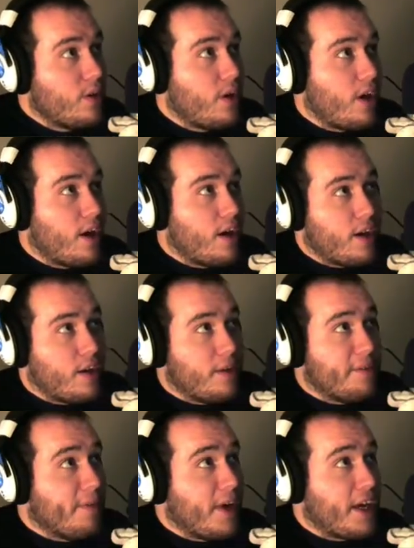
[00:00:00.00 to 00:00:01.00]

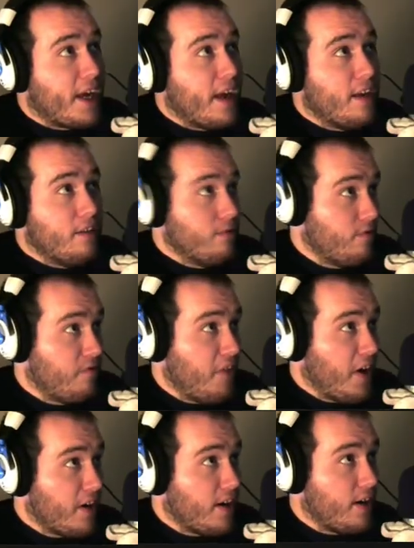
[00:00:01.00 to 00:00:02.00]
Again,
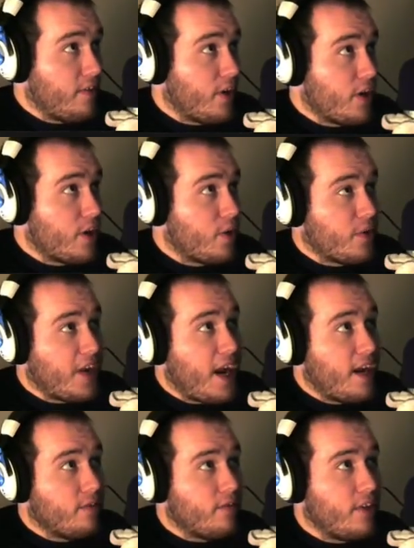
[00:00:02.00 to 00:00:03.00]
very, very
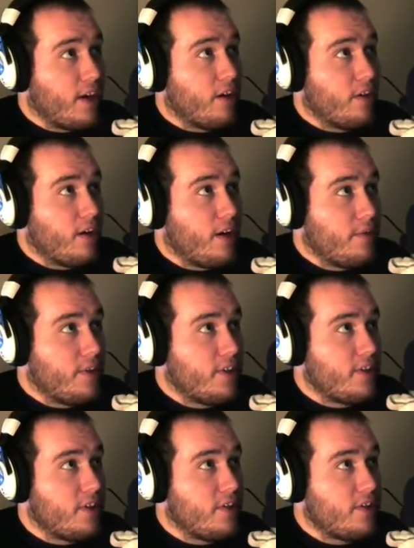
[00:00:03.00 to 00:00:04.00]
creative there.
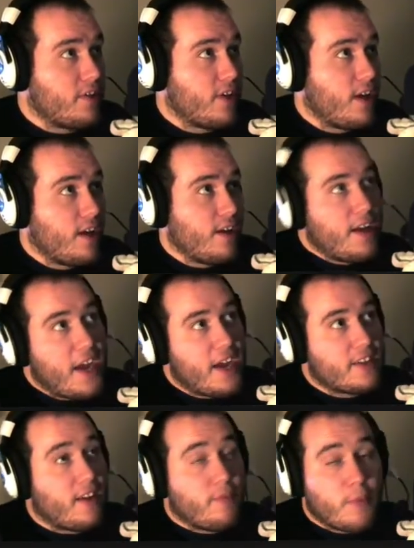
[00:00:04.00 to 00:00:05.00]
This is,
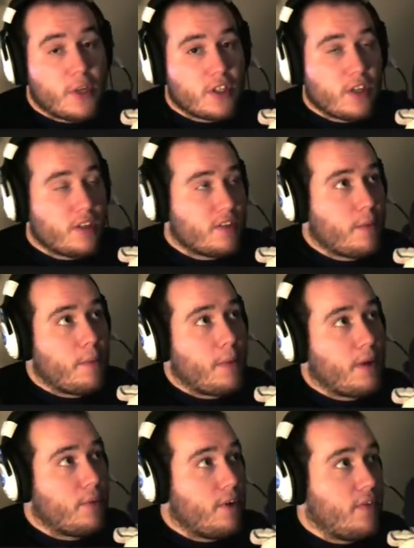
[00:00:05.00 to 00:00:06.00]
as I've mentioned in some of
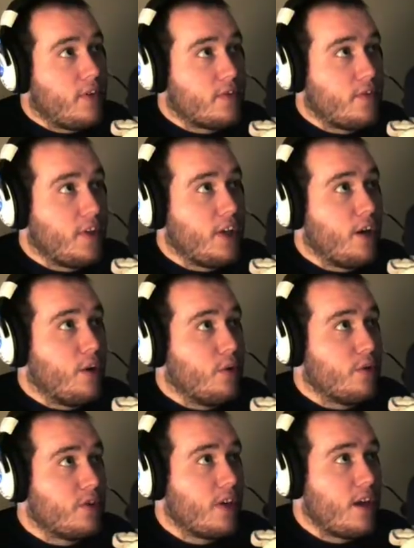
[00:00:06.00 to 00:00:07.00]
my previous
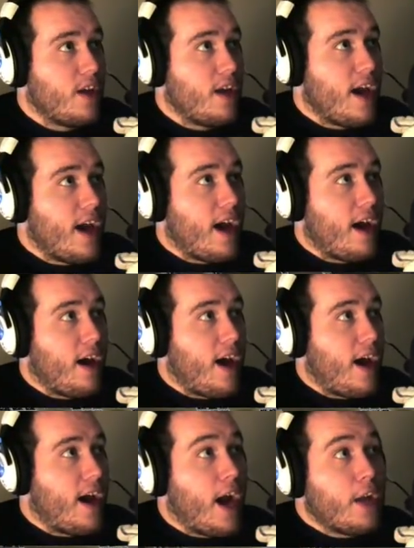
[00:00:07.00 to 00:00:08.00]
videos,
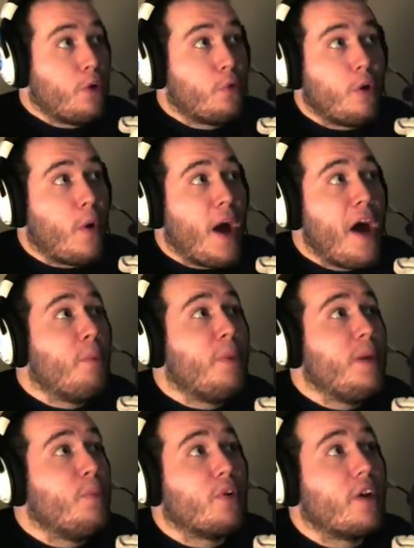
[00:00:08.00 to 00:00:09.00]
I don't know how
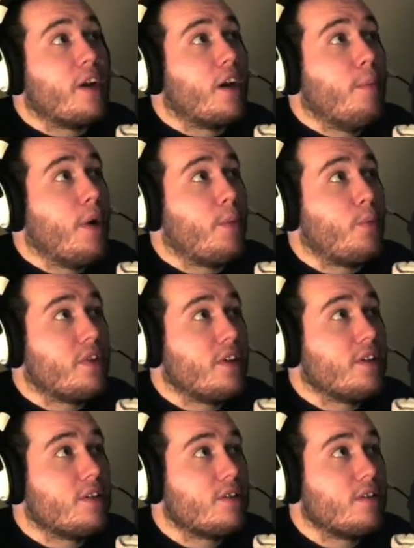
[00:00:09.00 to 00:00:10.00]
people can come up with
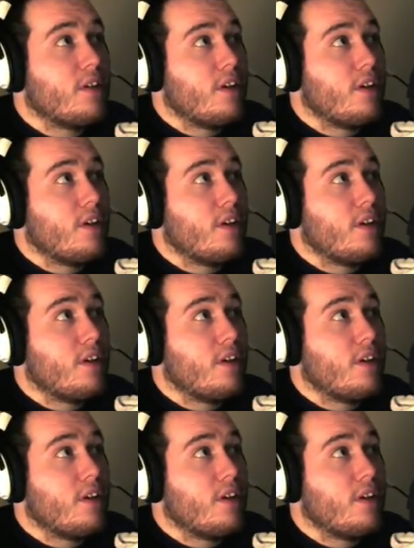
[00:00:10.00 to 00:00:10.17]
this.